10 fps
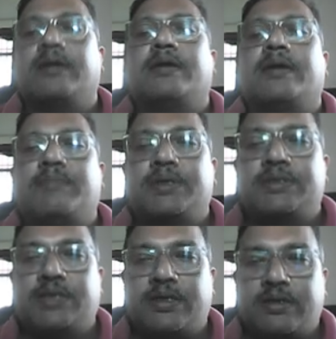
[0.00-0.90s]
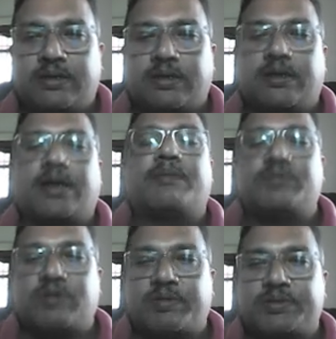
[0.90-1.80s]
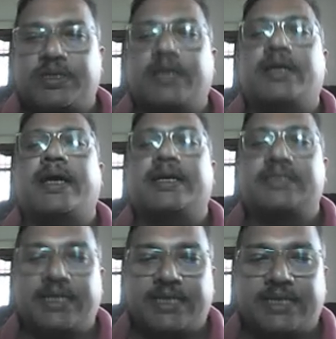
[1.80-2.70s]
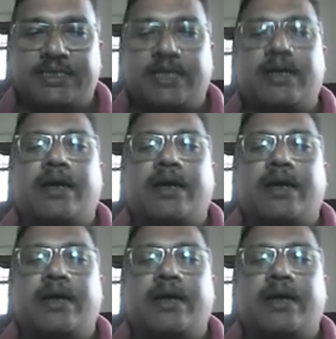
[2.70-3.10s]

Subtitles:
emission, absorption, excitation,